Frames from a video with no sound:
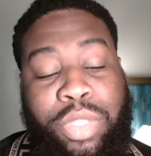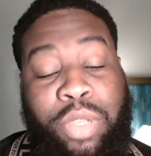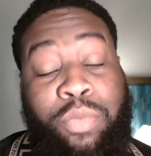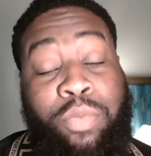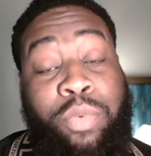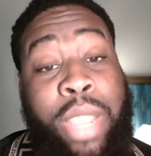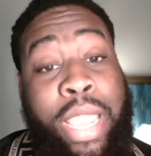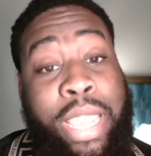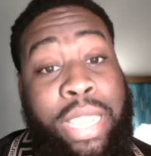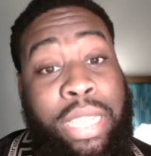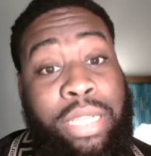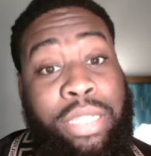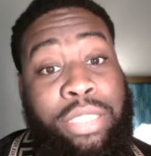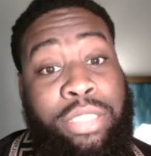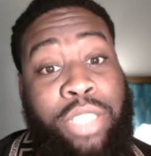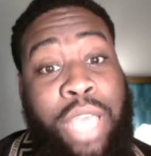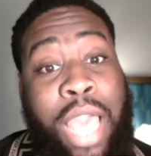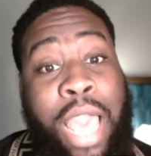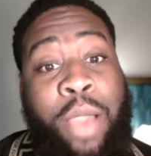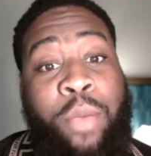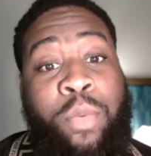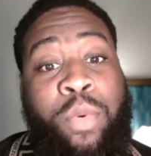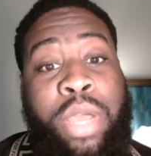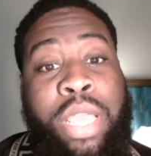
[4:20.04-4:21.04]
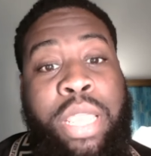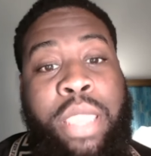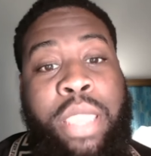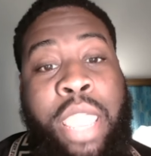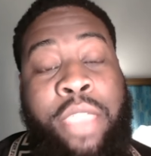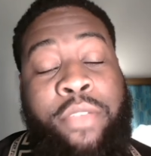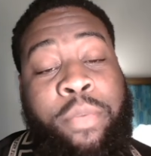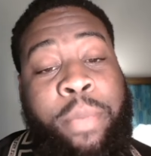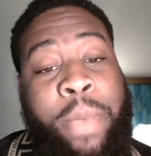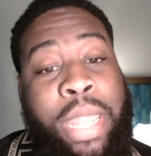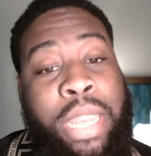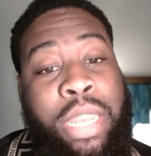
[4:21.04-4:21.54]
Right. So I want
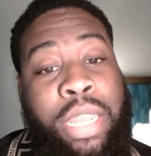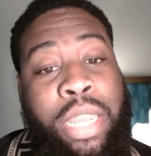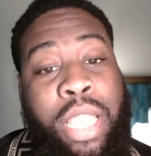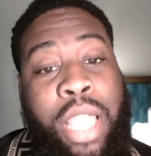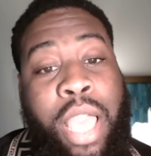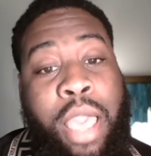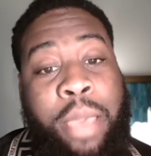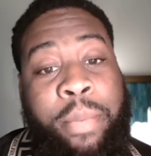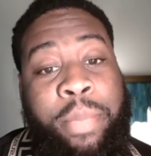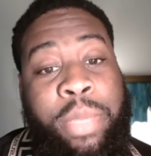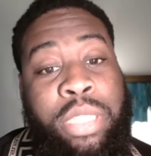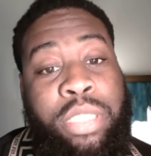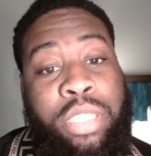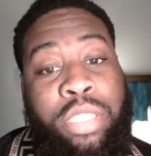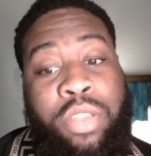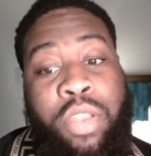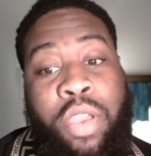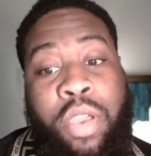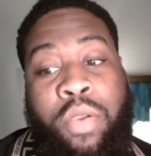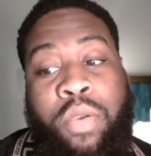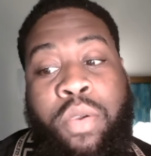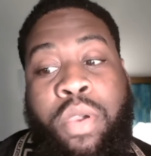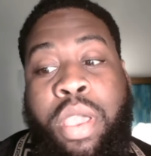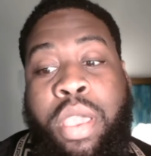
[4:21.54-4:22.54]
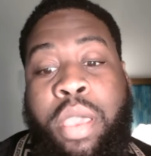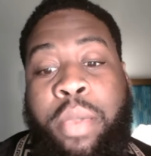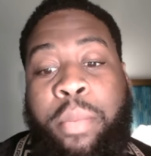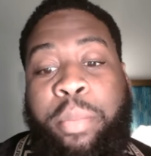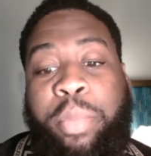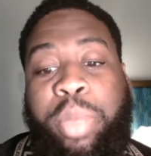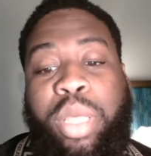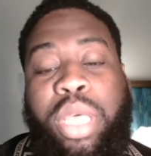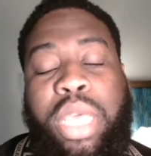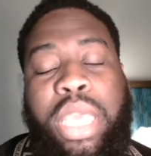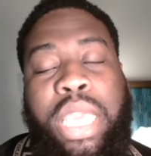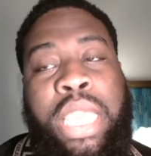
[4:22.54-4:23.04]
everybody in the comments, you know,
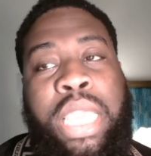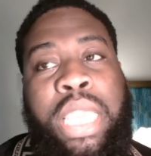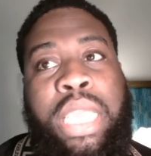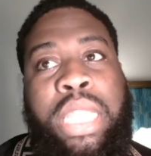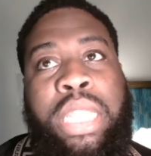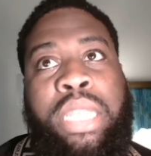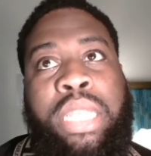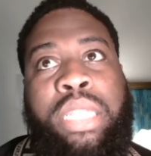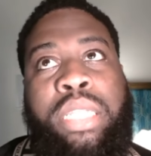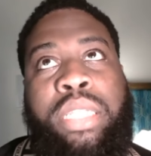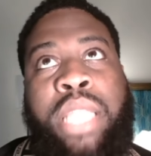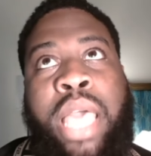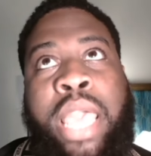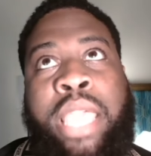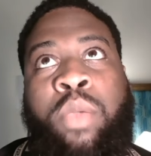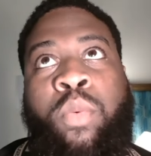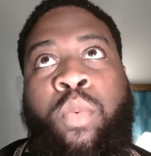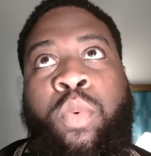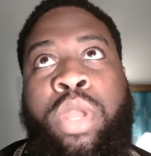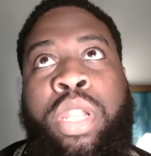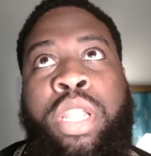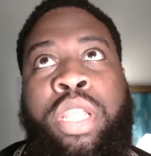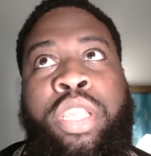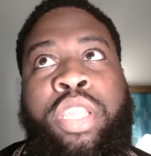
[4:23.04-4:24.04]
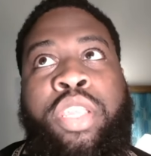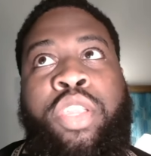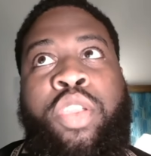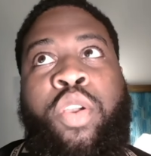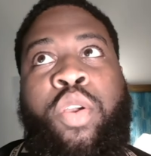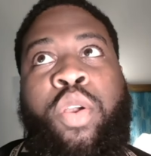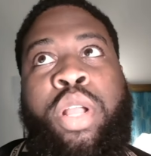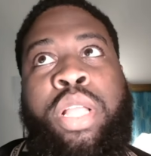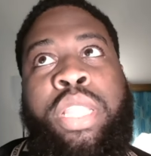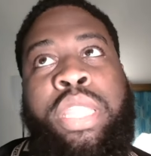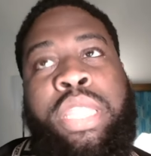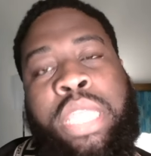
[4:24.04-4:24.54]
put in like what are
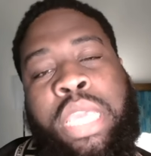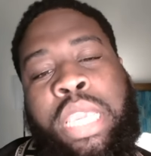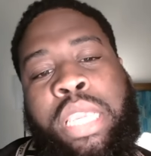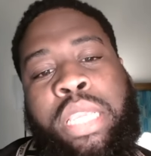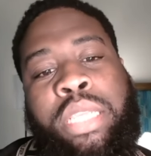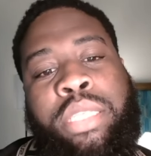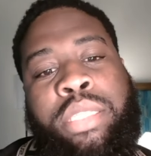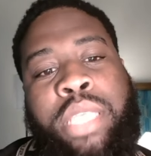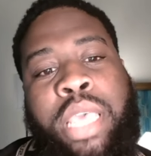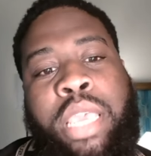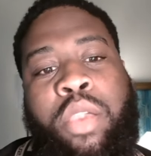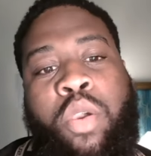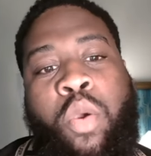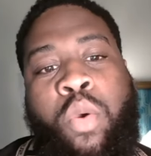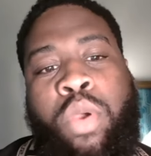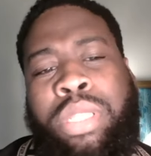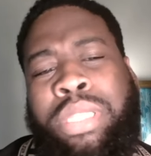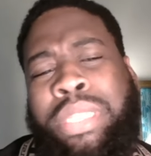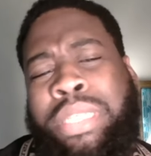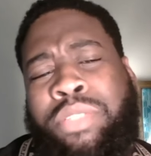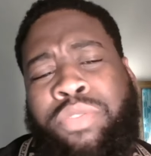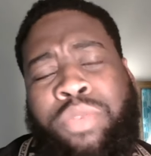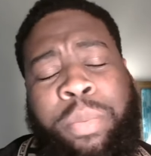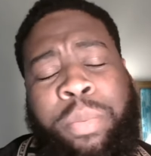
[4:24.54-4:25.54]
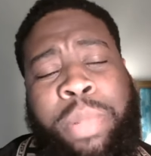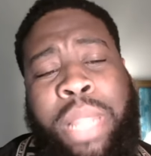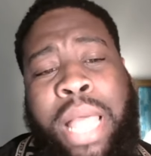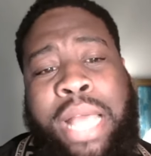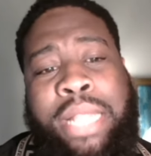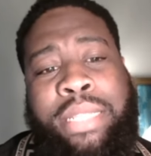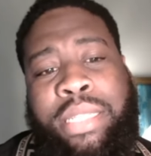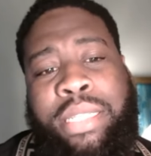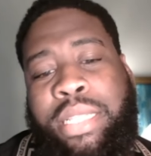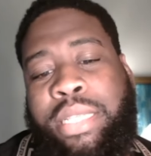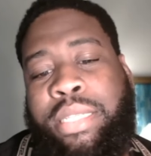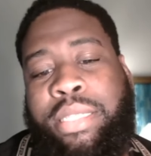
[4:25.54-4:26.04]
your things like or at least
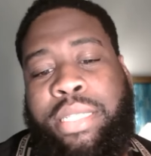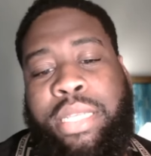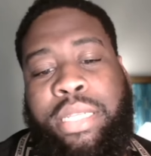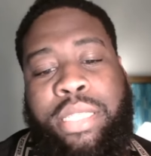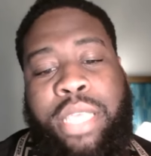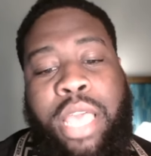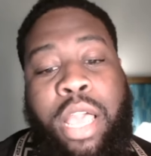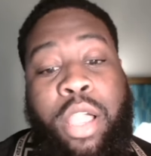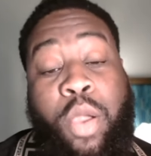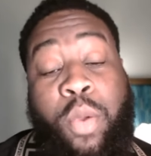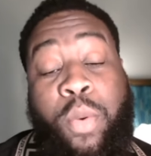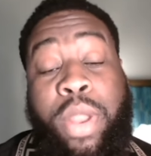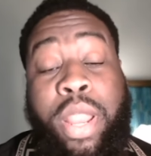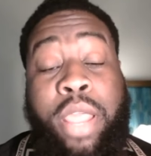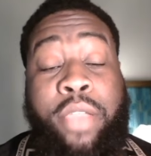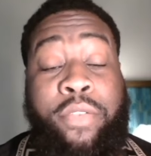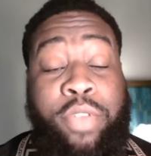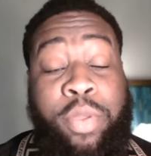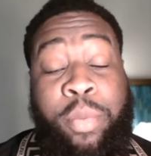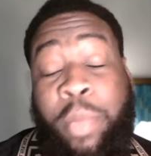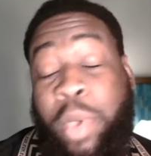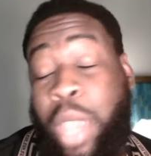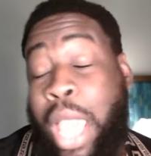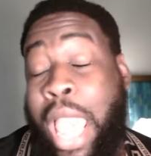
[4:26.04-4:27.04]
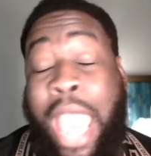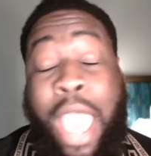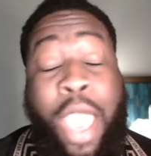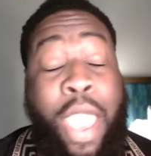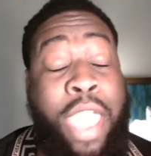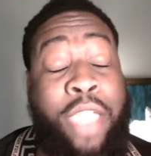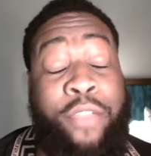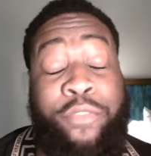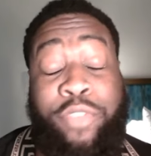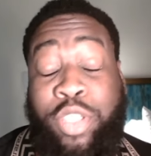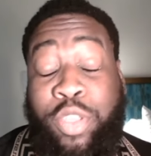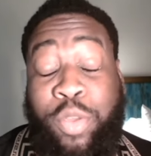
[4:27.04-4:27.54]
reply to this TikTok or whatever
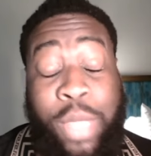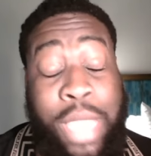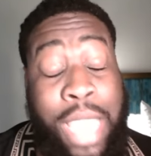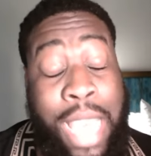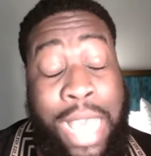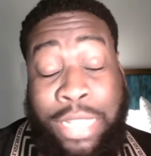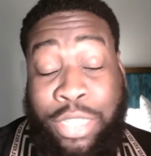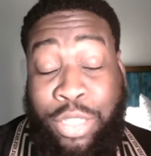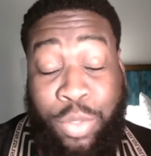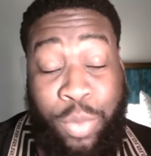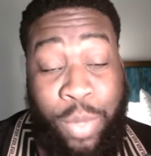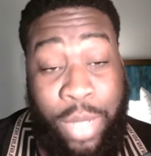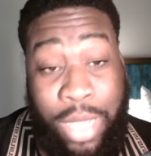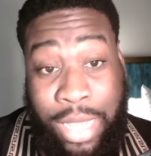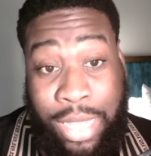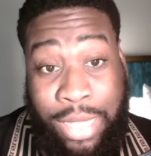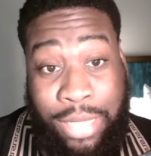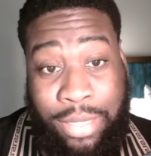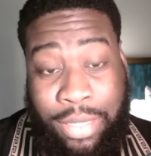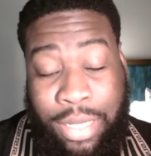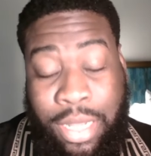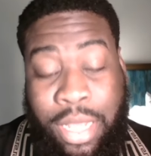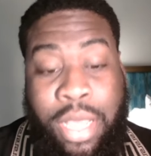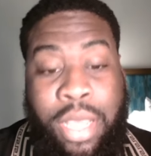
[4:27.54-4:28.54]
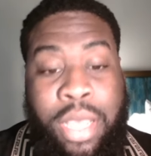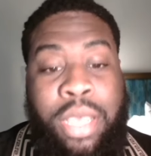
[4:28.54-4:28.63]
however you got to us.